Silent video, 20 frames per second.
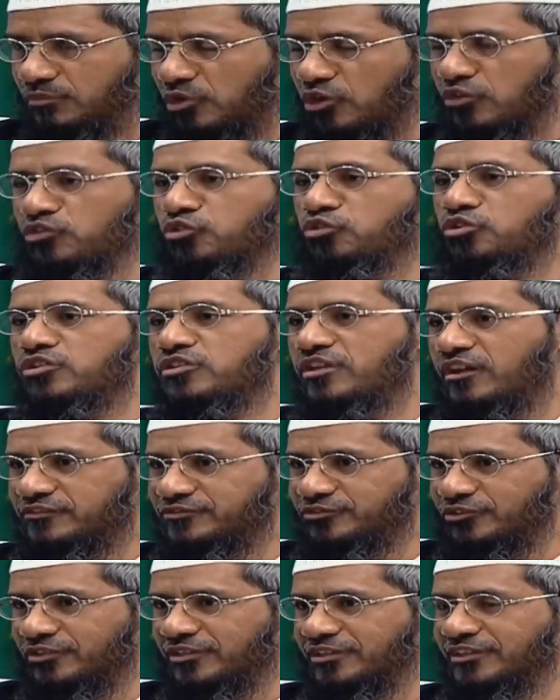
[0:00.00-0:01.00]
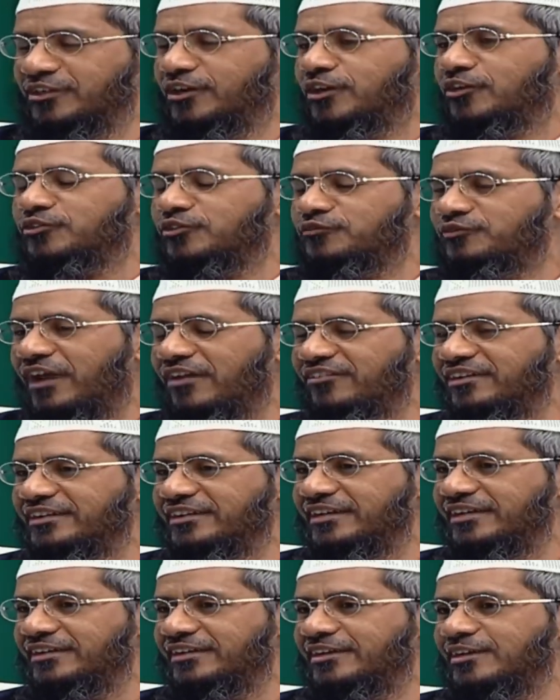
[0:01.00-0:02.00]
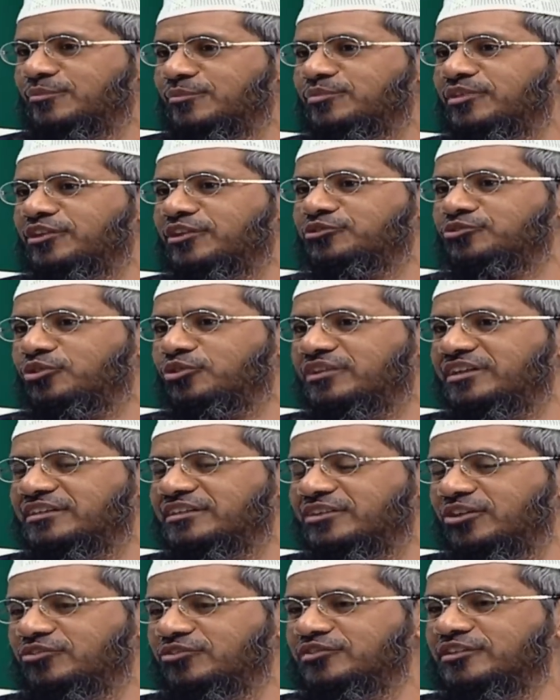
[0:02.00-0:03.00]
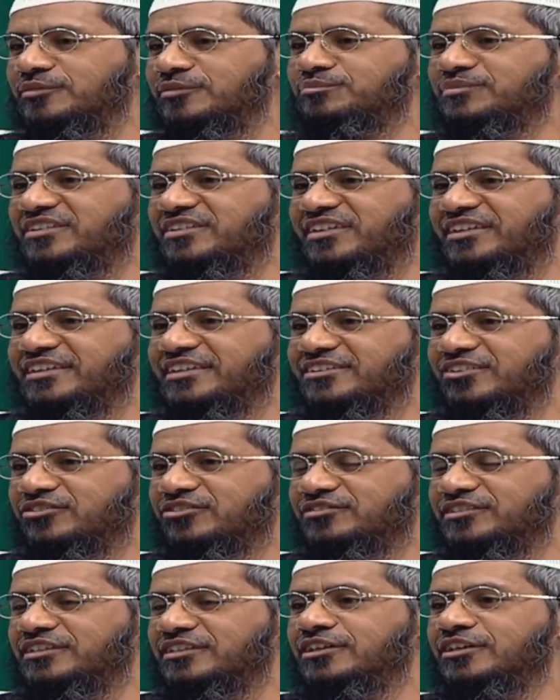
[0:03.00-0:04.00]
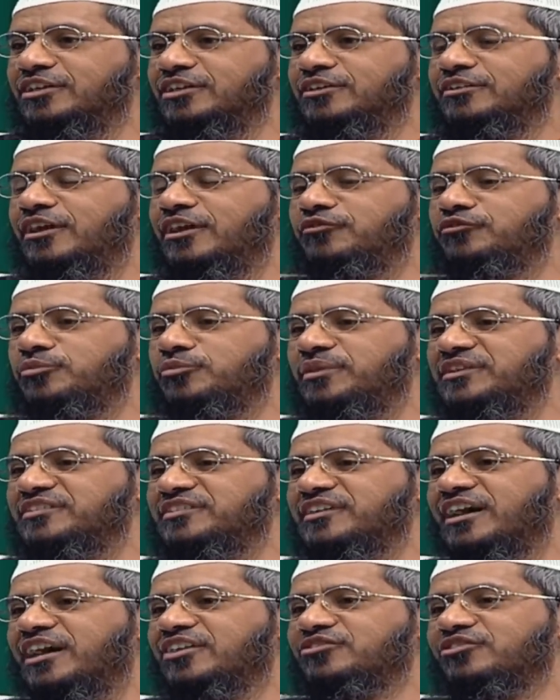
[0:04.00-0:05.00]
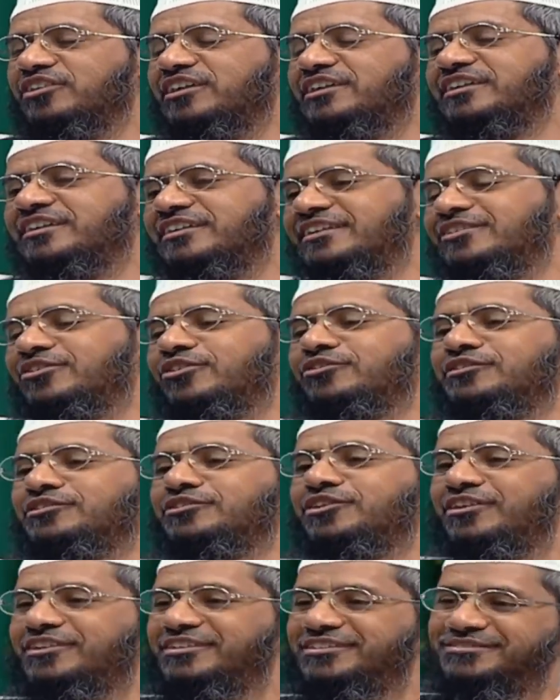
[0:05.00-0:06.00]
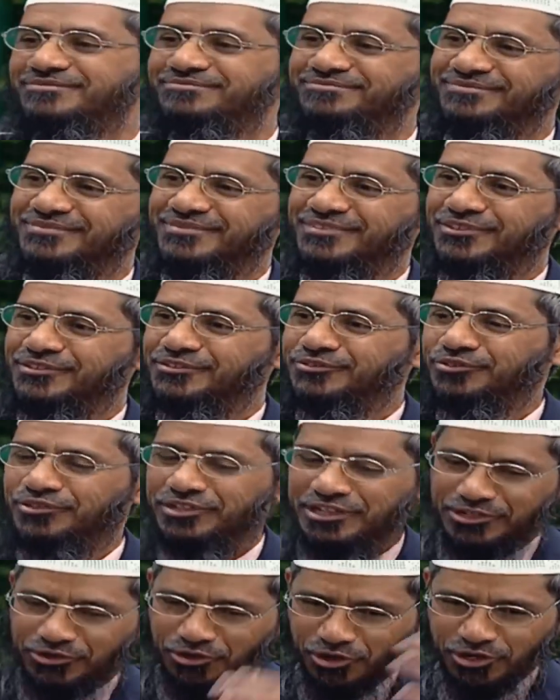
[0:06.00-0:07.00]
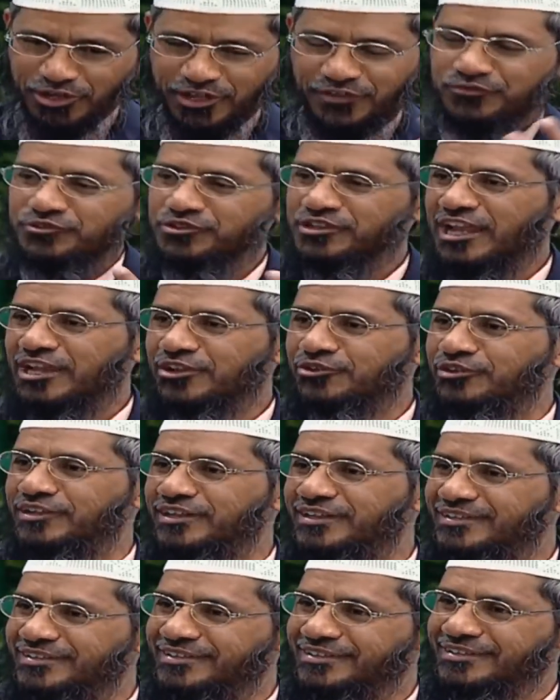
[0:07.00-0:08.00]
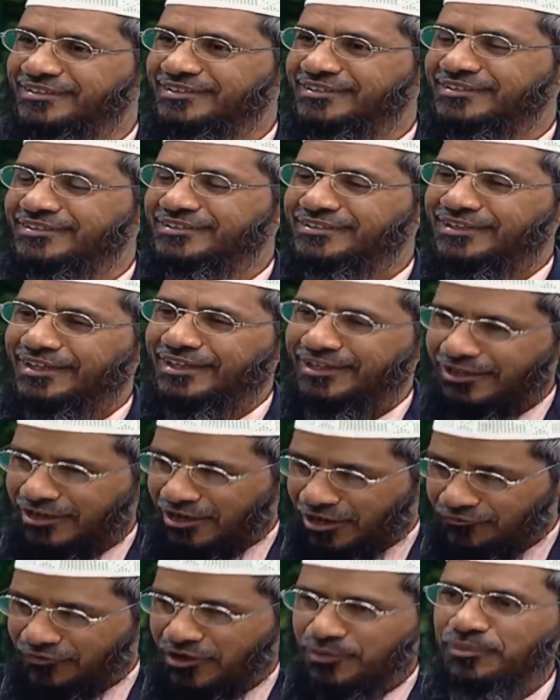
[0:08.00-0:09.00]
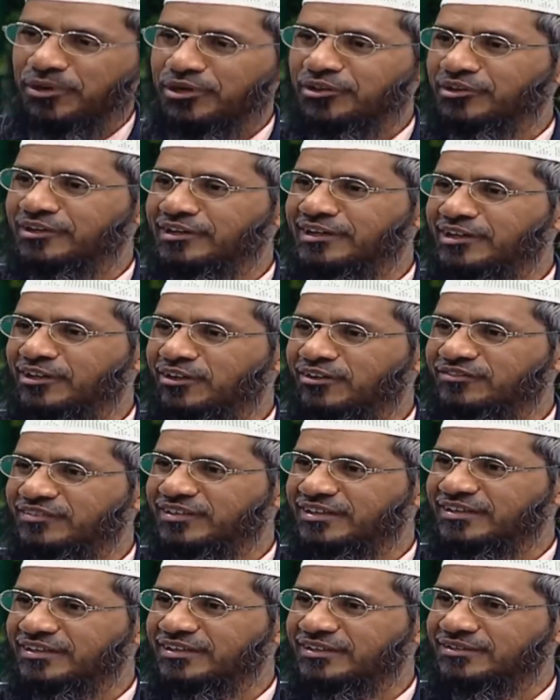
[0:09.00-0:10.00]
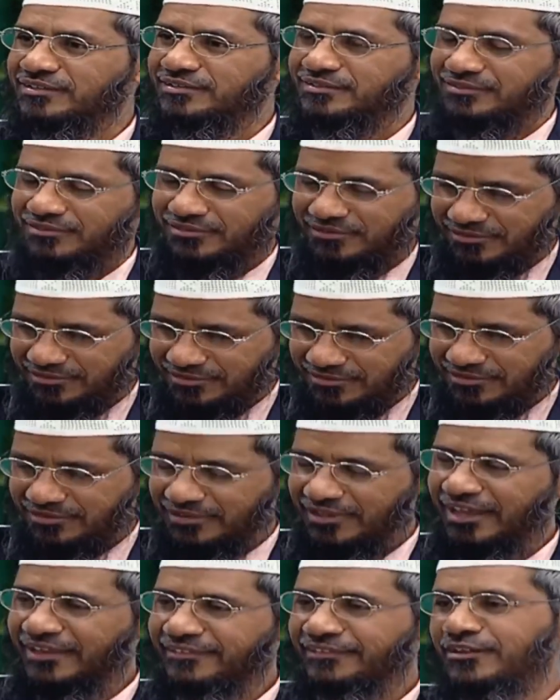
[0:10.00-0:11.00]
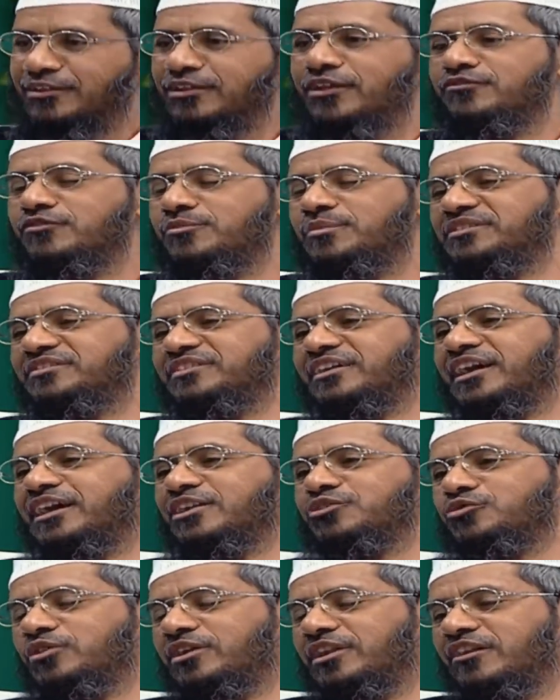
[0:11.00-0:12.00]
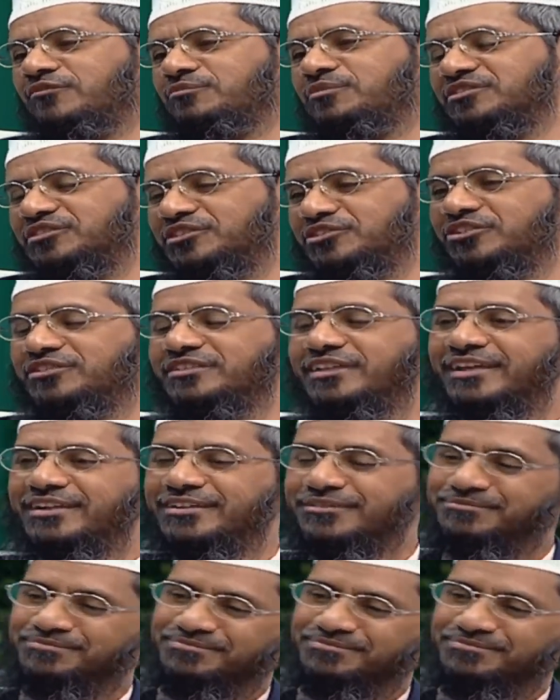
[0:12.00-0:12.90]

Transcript: because the goods you have sold, so 500 plus 200,000 plus 100,000, you have to pay zakat on $800,000. So in all, you have to calculate on one particular day of the year, and then you have to pay zakat 2.5% on that.